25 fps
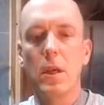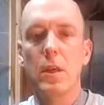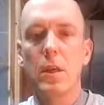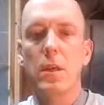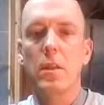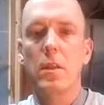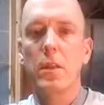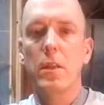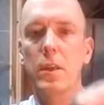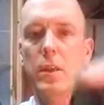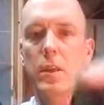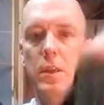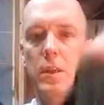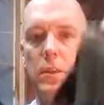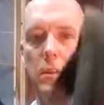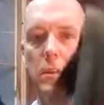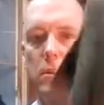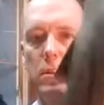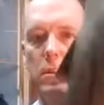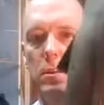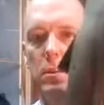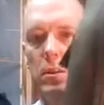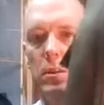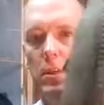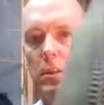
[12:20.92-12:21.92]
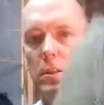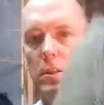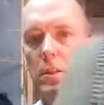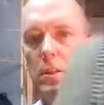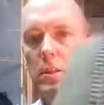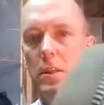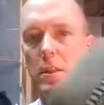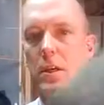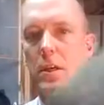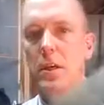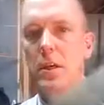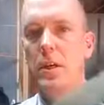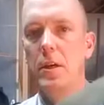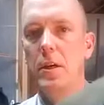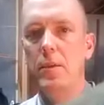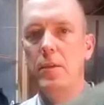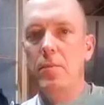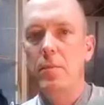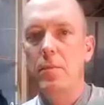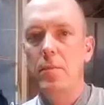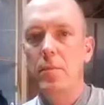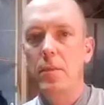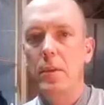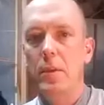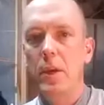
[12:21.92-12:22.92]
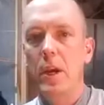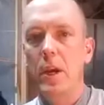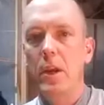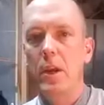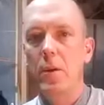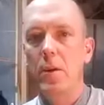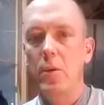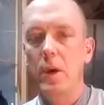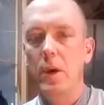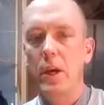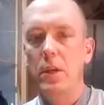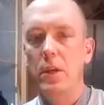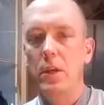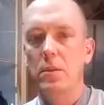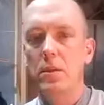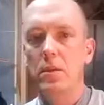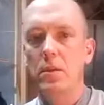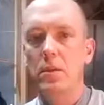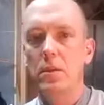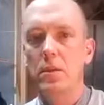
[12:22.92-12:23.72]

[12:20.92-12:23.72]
this is the NOS